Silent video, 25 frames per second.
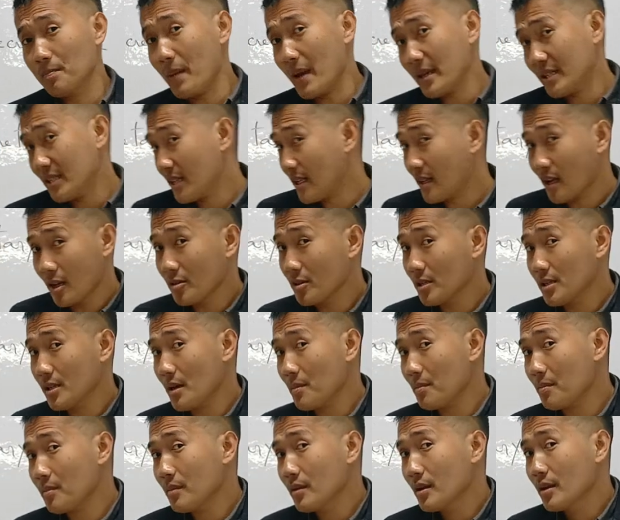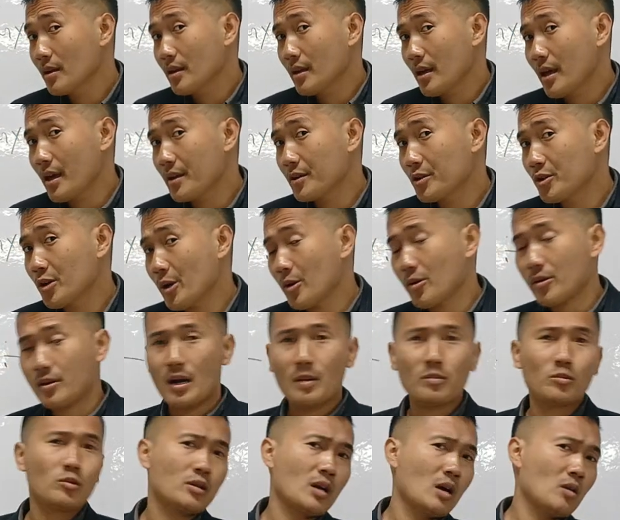basic concept and try to
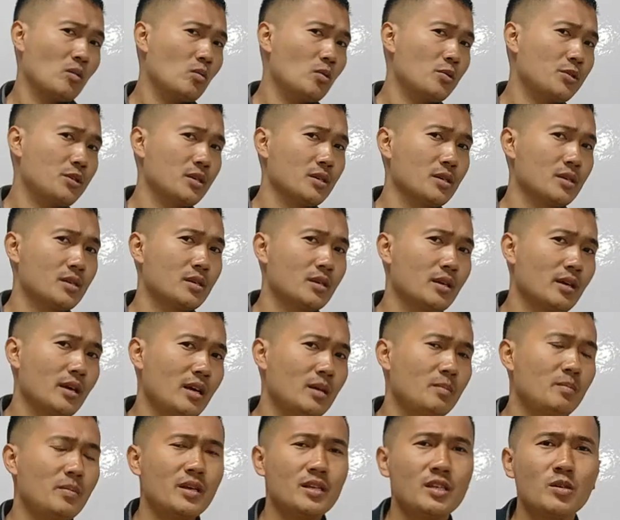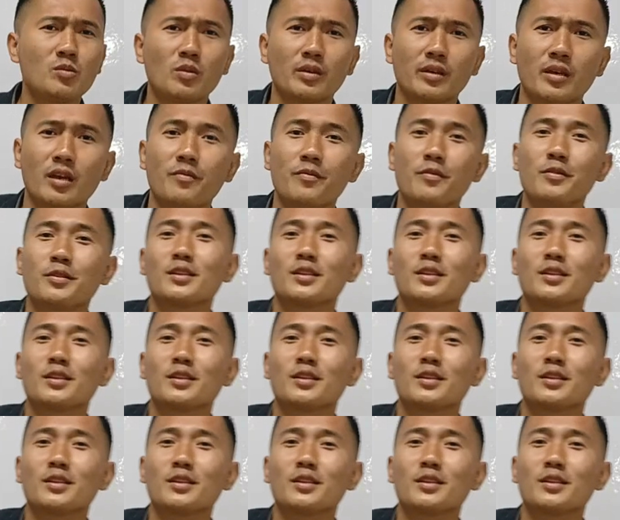come to conclusions. In this, it will give you